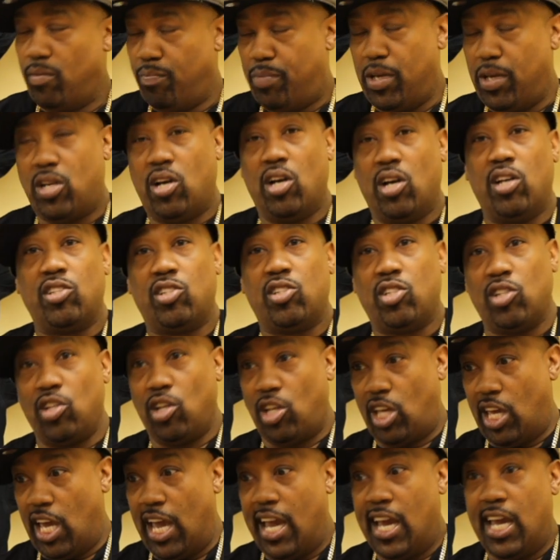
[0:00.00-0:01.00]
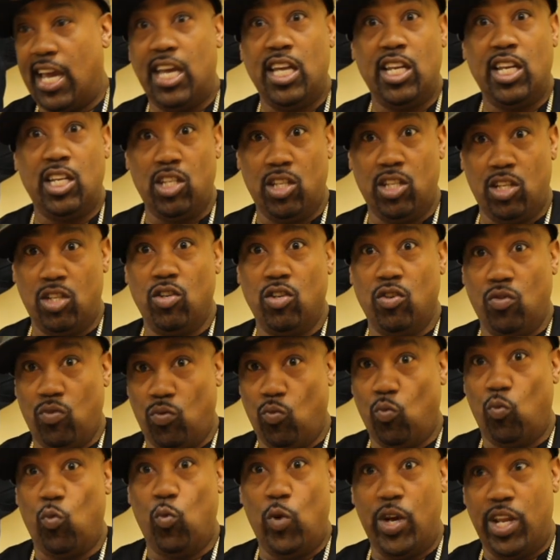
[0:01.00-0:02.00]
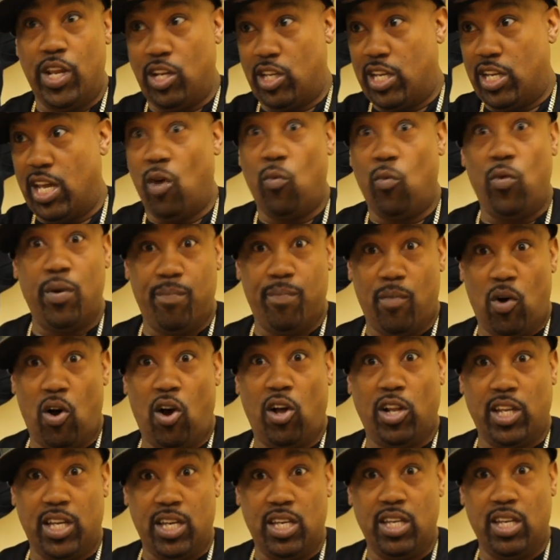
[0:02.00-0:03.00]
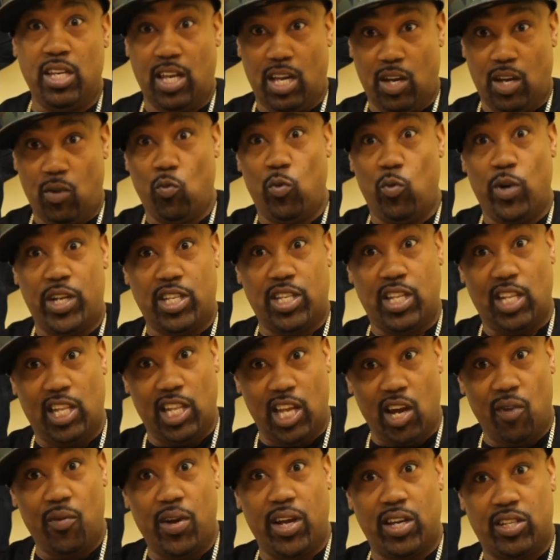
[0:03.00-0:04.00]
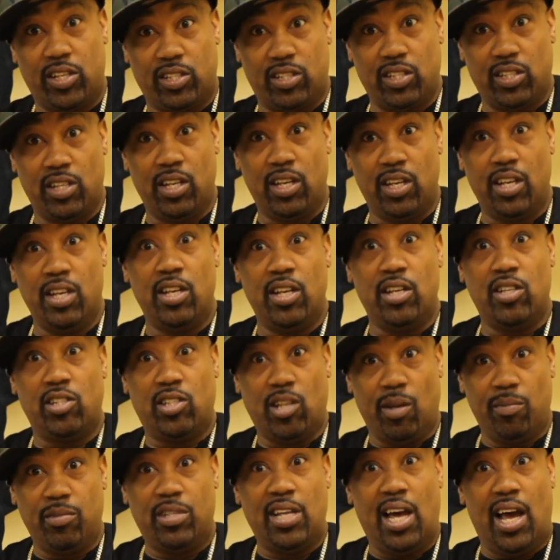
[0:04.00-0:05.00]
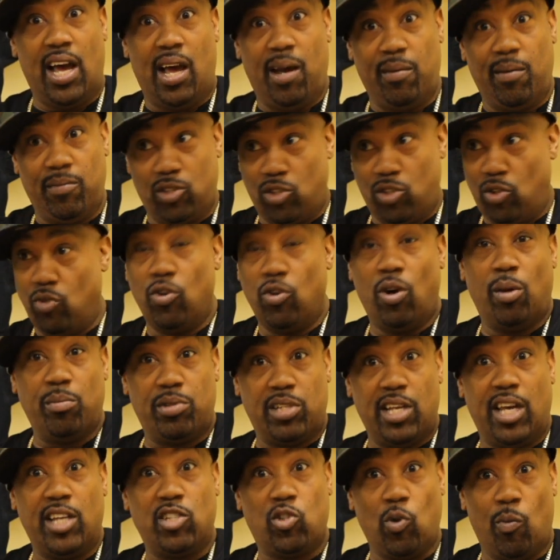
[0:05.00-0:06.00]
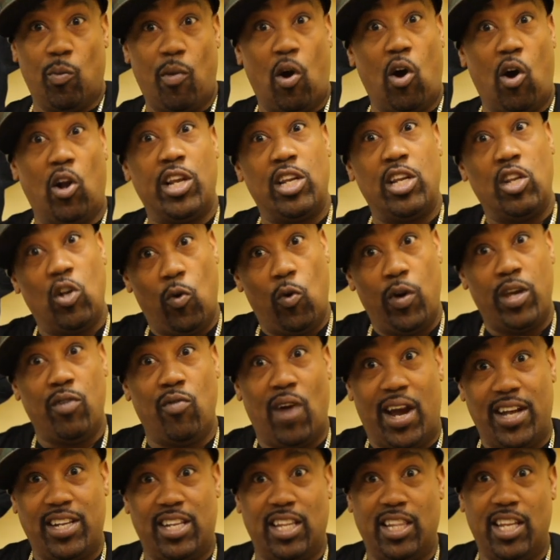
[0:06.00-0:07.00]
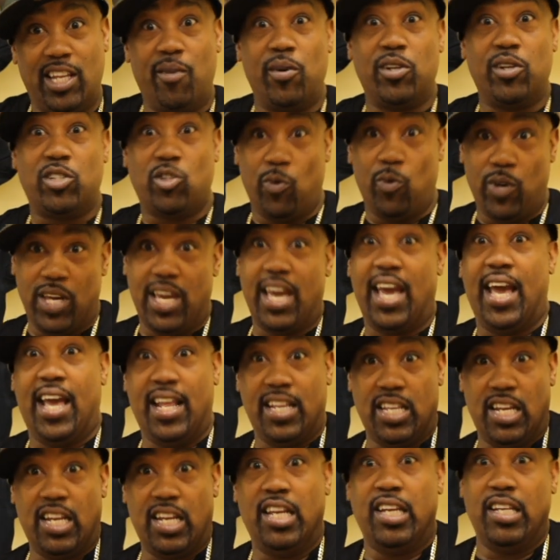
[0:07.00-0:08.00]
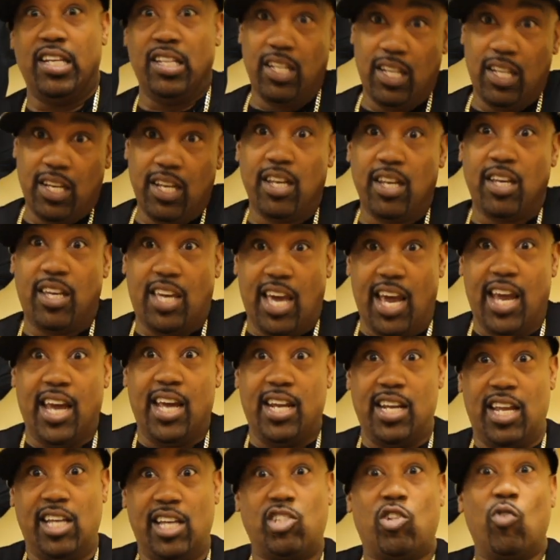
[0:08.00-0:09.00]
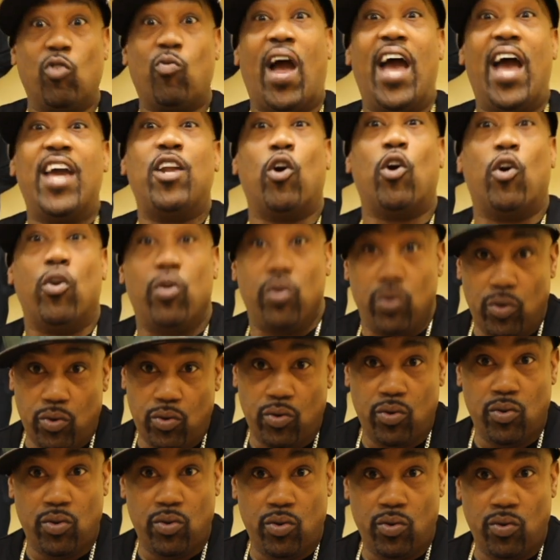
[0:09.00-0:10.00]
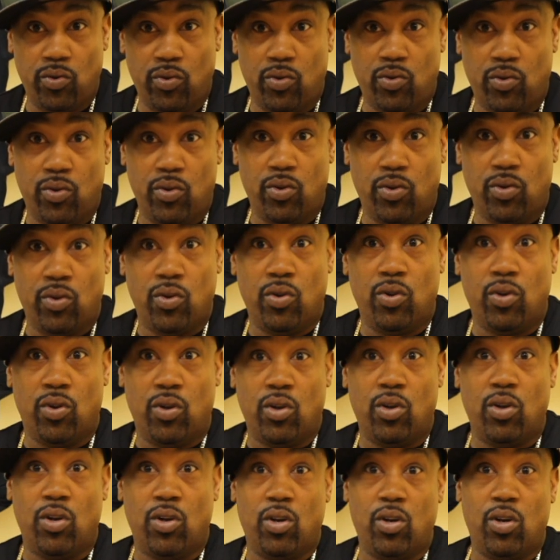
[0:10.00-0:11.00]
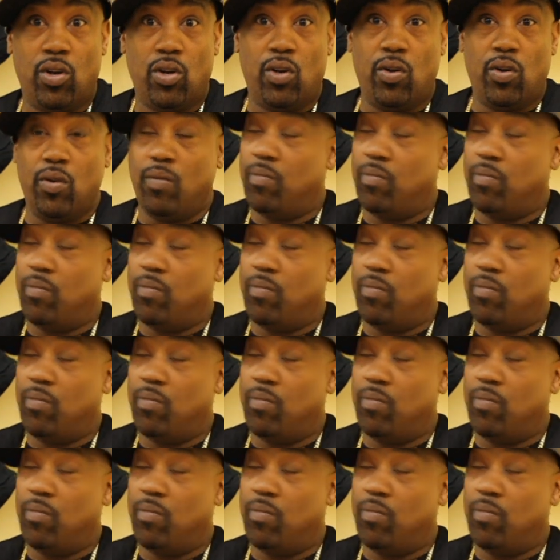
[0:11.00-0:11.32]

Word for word: Because Kane went there with Marley with the lyrics. Sometimes, you know what I'm saying? So Marley know he write the lyrics, so he handed in Kane as the writer. No Biz as a writer?